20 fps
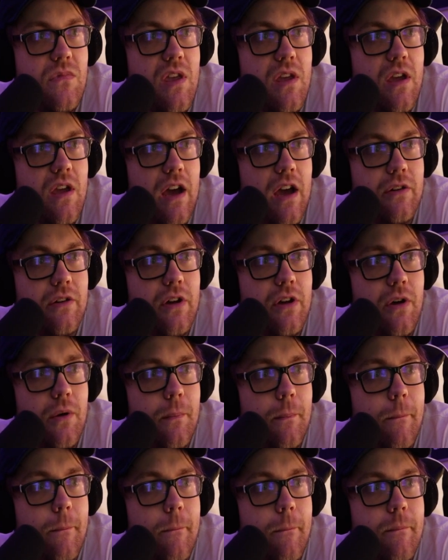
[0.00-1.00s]
I don't know.
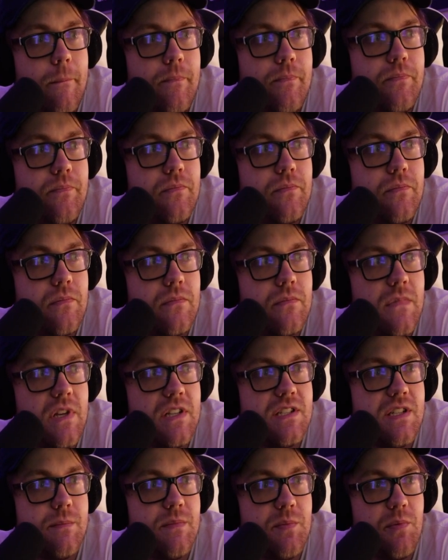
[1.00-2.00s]

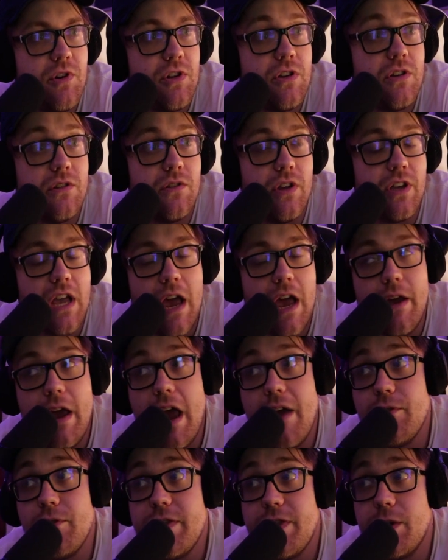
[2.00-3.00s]
That seems pretty good. Like
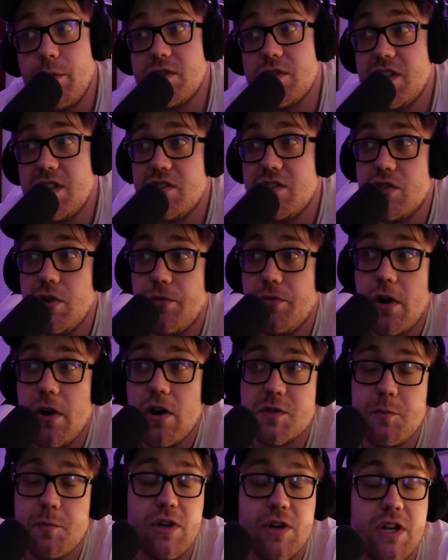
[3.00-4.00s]
everything we're seeing so far
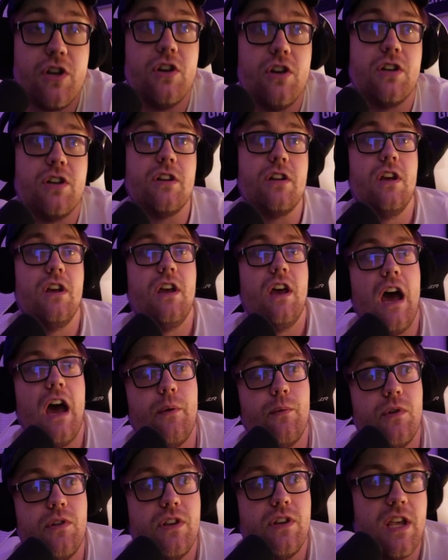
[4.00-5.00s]
is pretty good. I
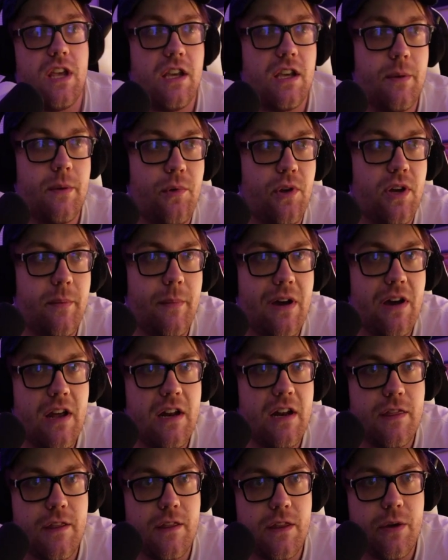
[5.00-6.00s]
really can't complain about
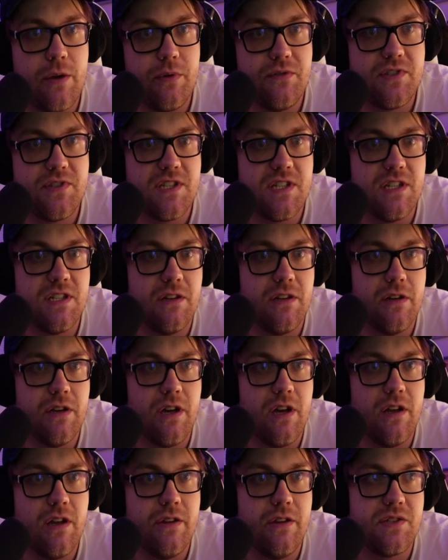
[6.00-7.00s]
anything that we've seen
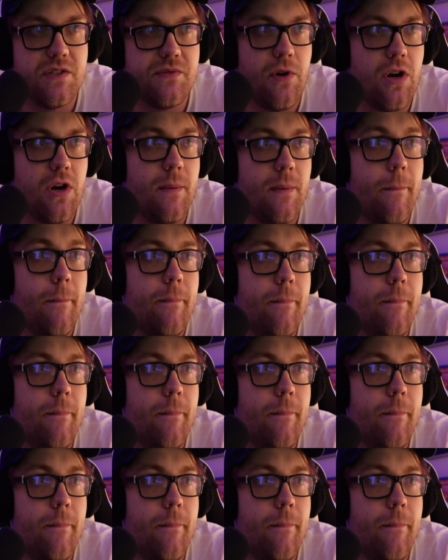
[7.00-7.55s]
this far.